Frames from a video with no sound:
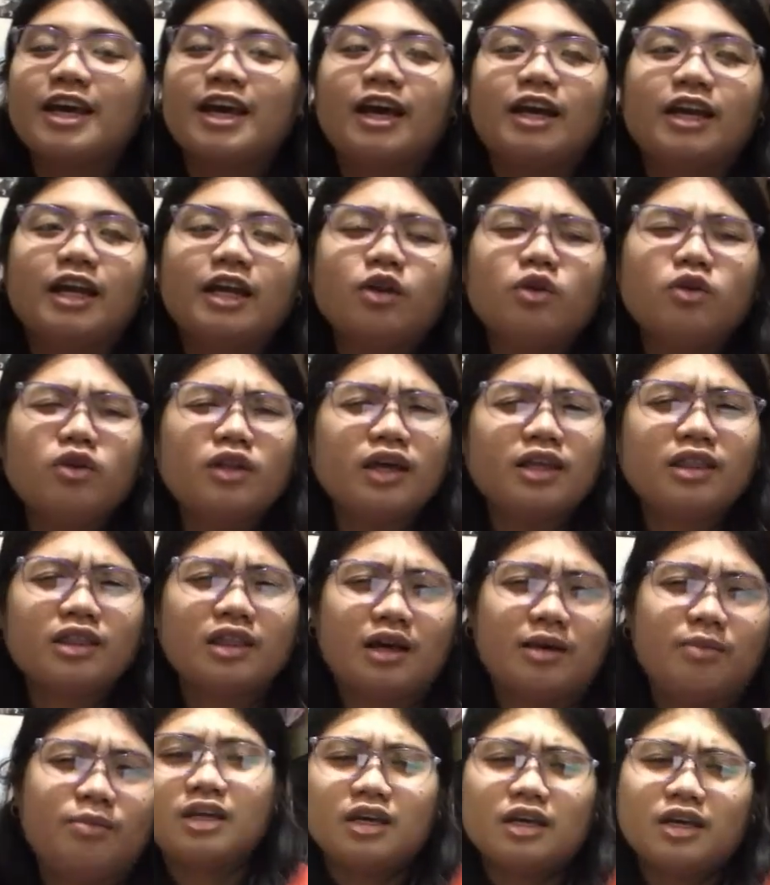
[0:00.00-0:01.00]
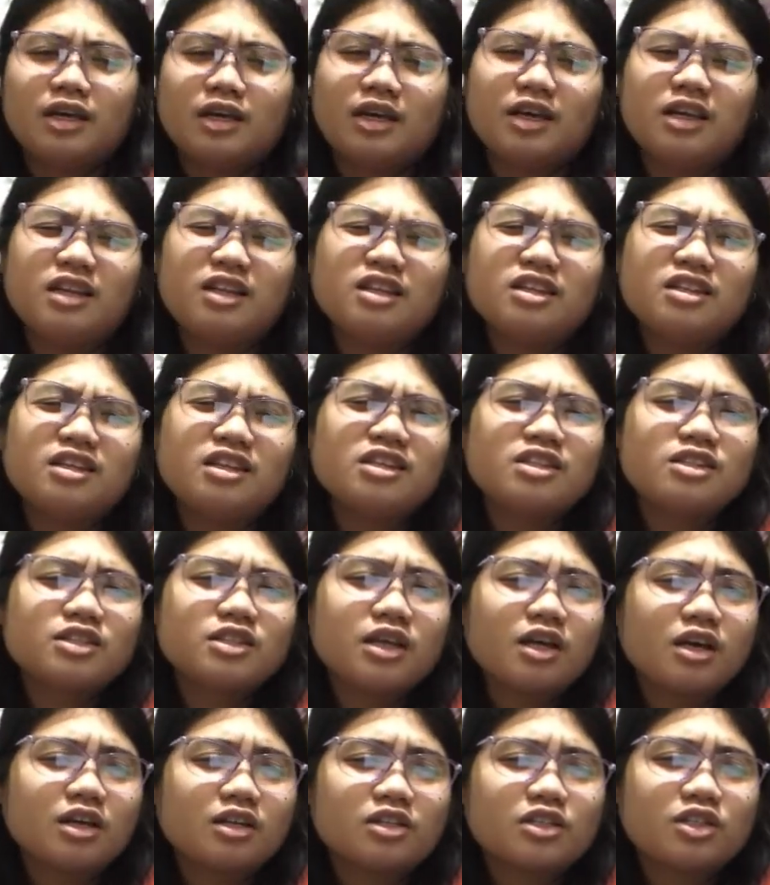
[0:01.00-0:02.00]
and I don't like that. And it
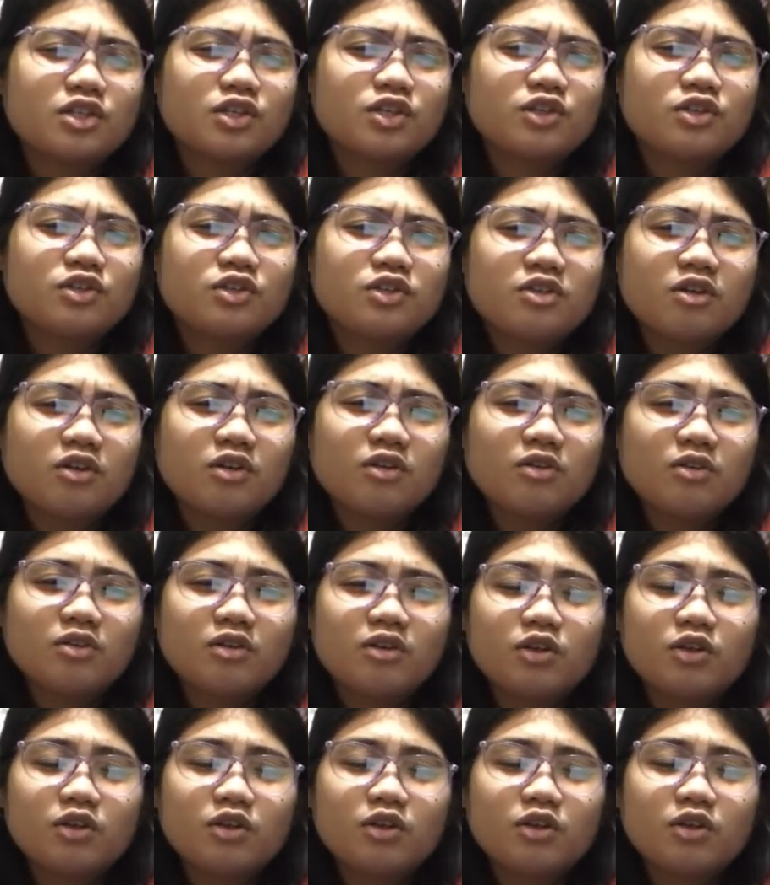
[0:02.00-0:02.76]
sucks because, you know,